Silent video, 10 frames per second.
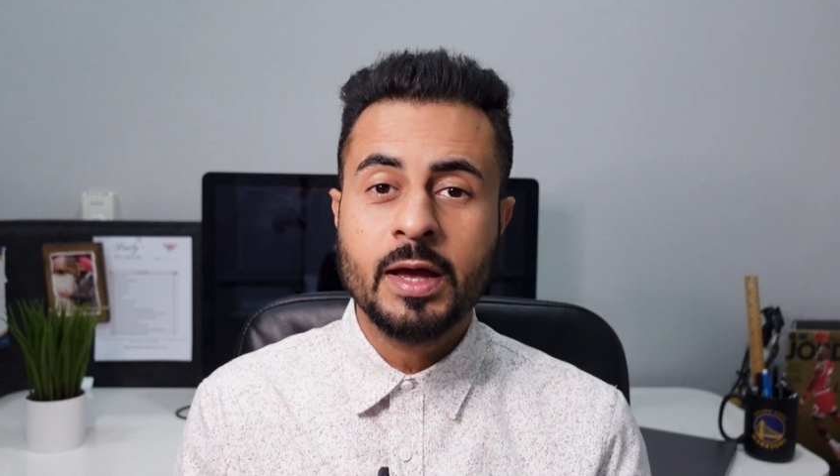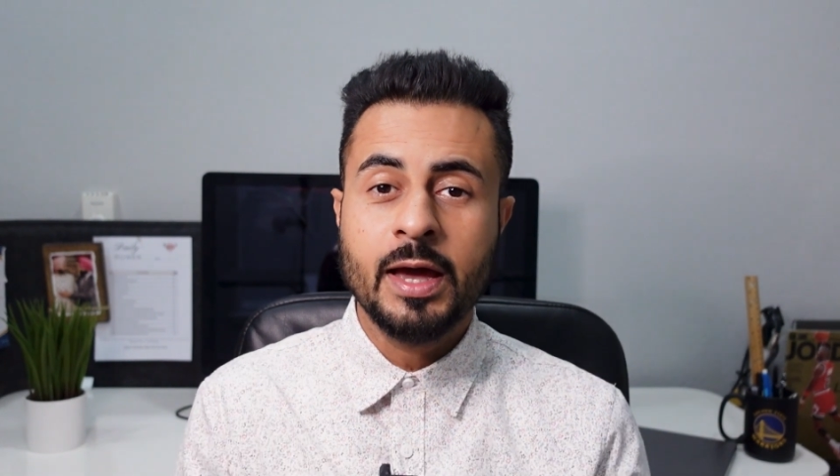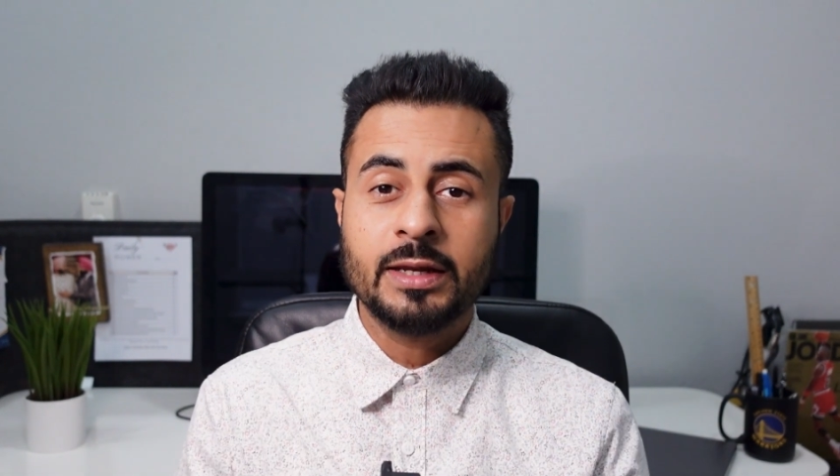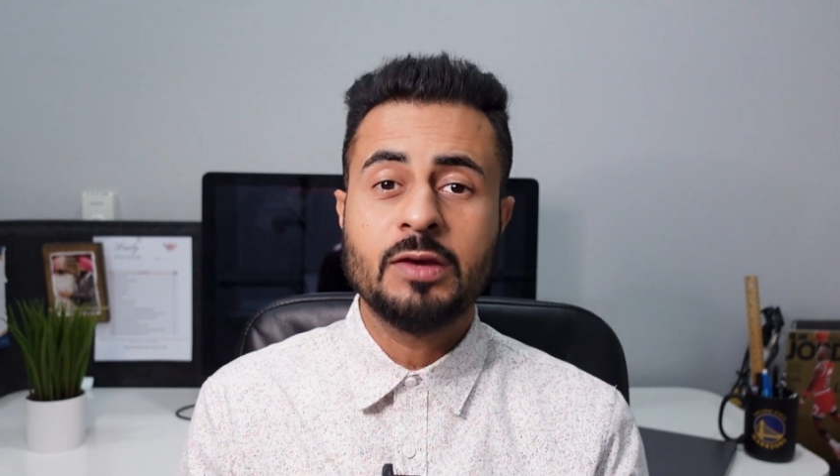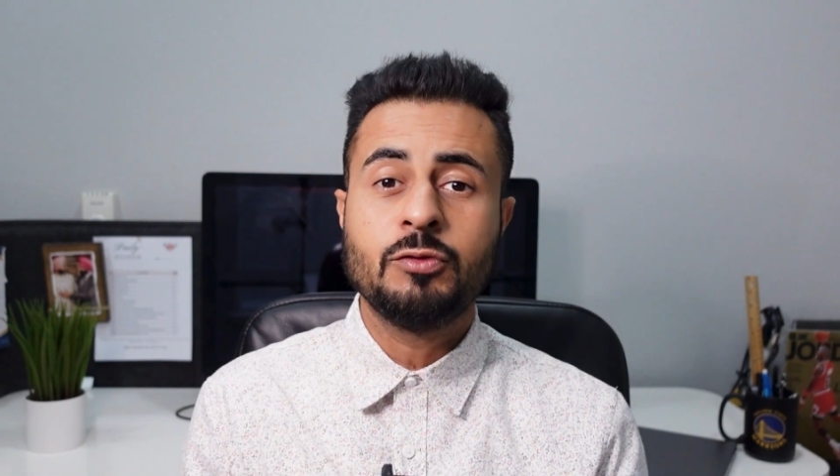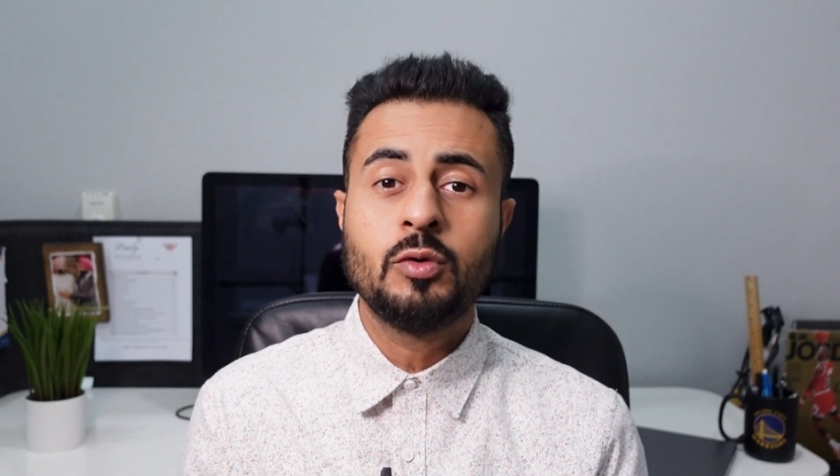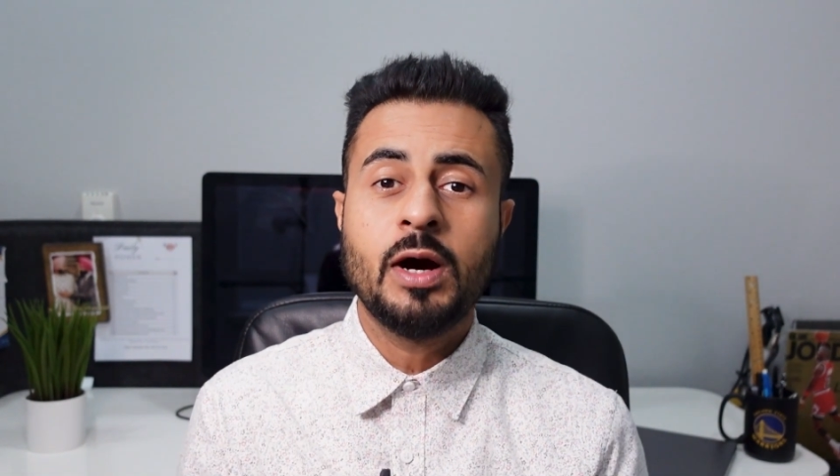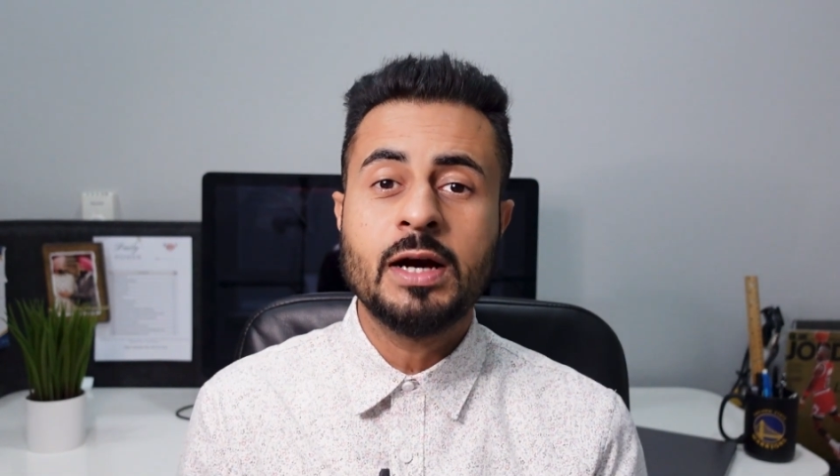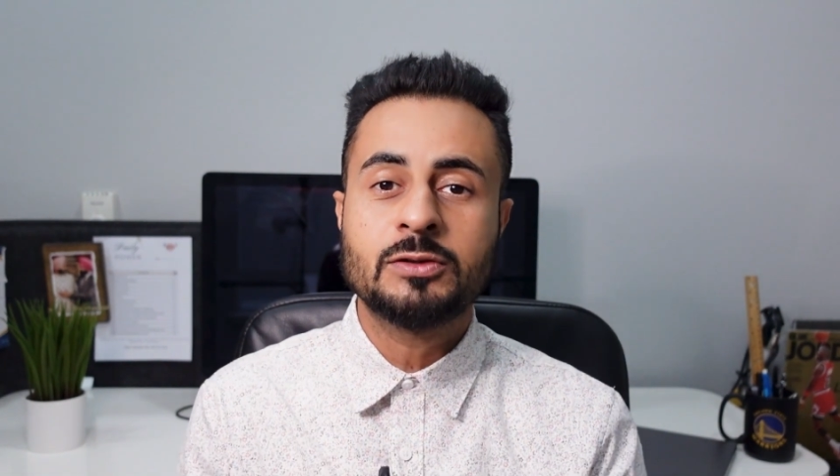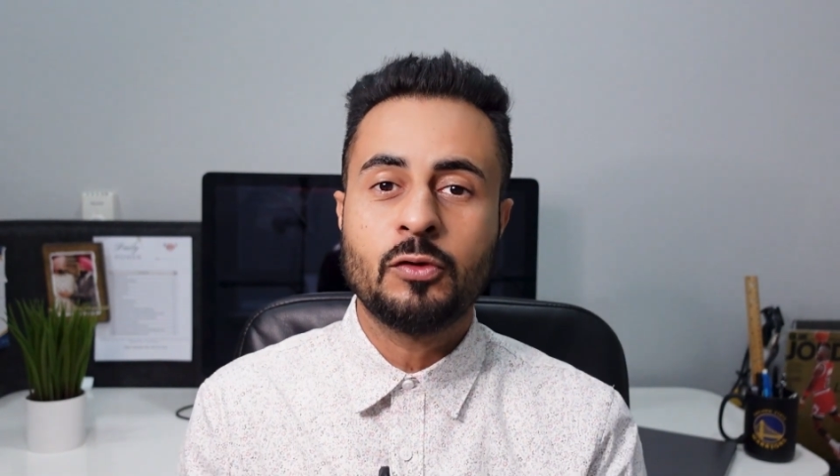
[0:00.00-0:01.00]
and give you
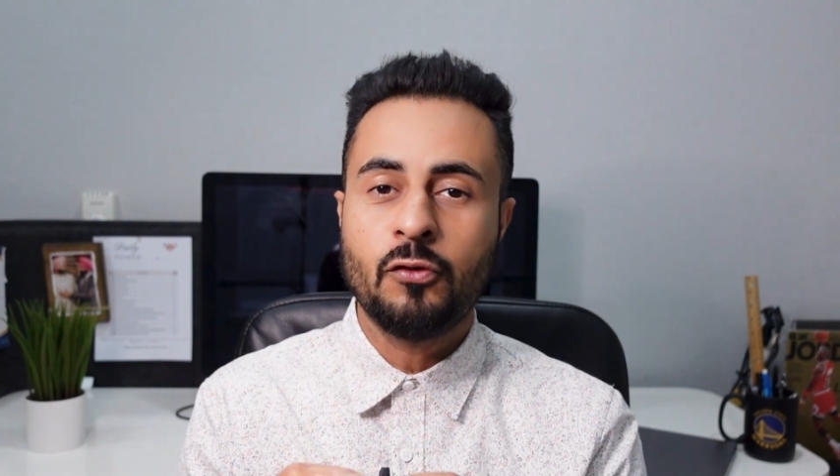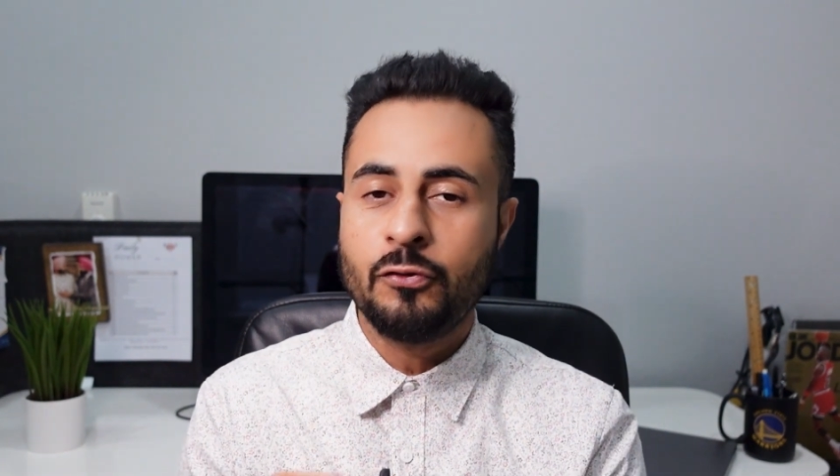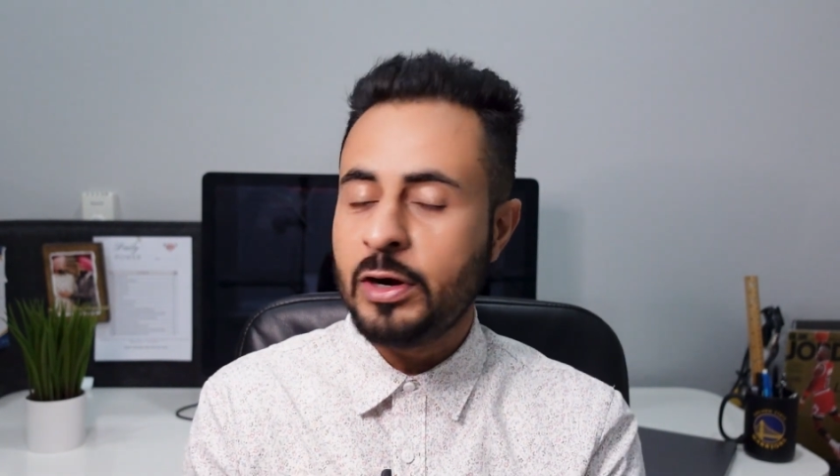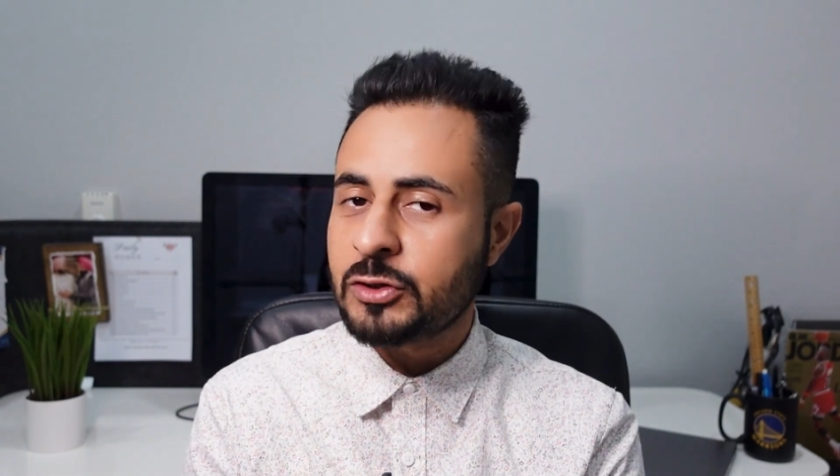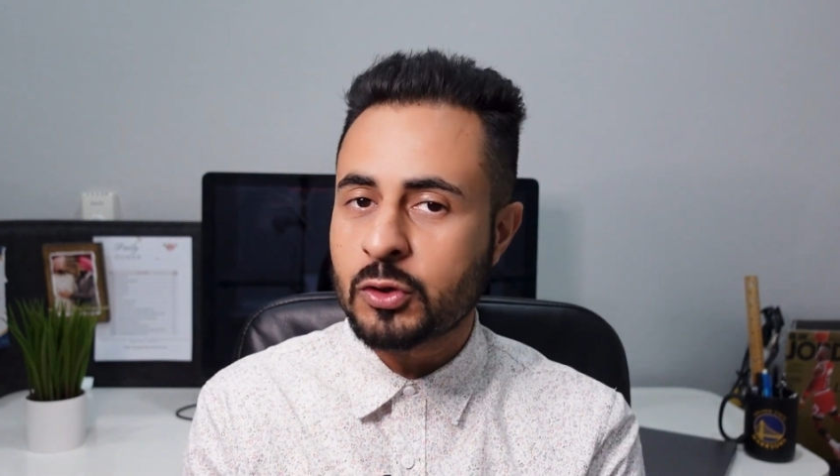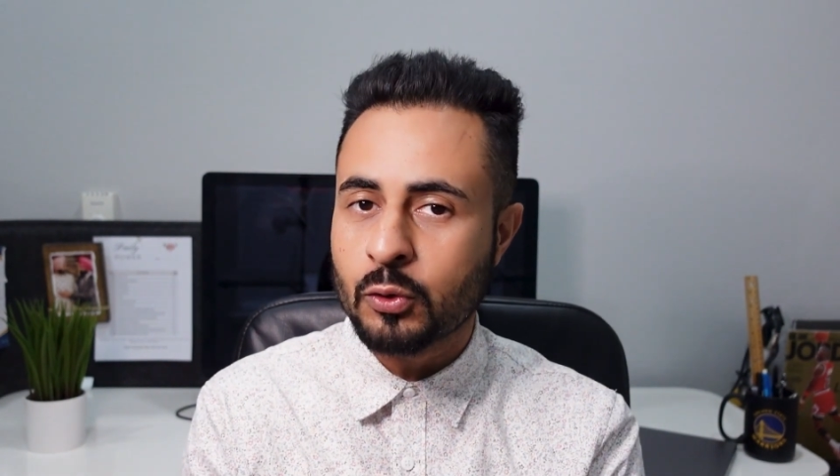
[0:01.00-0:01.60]
guys a refresher